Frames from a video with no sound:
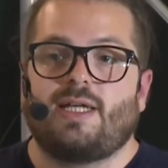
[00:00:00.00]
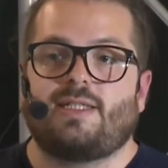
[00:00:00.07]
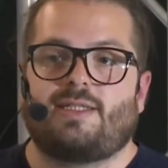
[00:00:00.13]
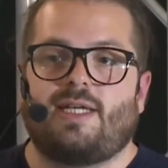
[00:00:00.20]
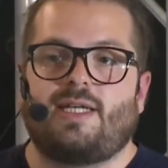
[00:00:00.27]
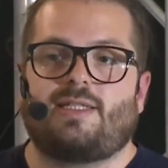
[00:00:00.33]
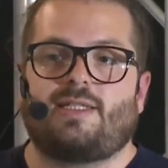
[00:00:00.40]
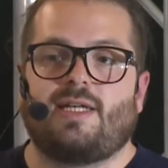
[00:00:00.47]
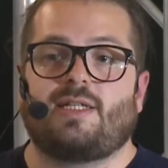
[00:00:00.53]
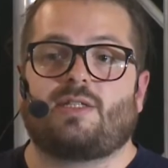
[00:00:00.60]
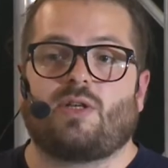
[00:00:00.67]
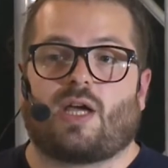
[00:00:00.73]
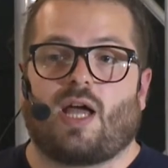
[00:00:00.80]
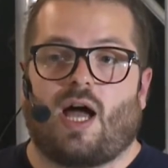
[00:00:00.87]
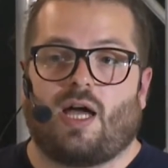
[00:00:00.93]
This is
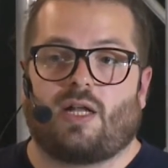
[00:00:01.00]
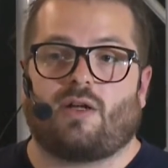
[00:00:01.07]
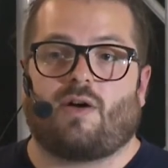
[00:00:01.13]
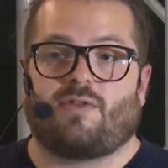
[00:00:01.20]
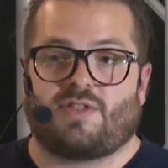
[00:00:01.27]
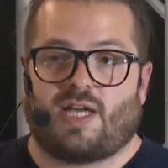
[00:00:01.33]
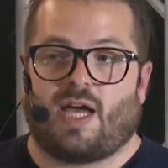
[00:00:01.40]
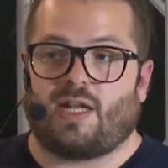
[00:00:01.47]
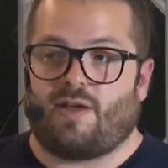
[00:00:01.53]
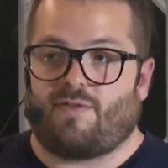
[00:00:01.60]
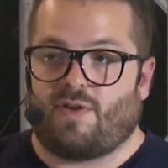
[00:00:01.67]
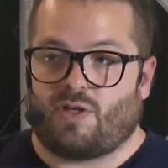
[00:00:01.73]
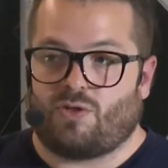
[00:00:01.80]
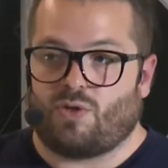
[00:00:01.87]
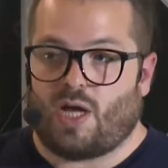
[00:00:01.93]
the kind of side
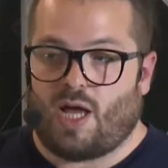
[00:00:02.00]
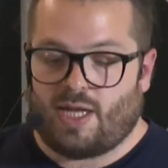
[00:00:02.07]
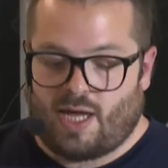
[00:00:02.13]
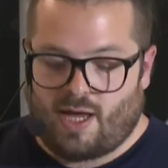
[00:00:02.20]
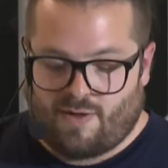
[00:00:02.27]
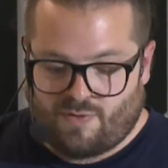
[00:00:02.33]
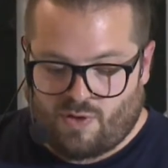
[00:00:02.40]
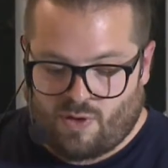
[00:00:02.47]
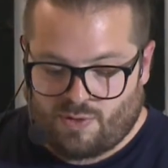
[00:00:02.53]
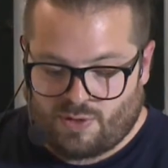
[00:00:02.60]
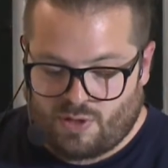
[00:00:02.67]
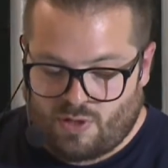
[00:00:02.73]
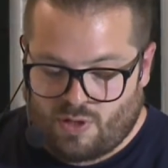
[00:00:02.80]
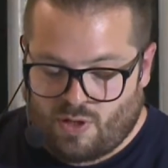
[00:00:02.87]
effect you can have on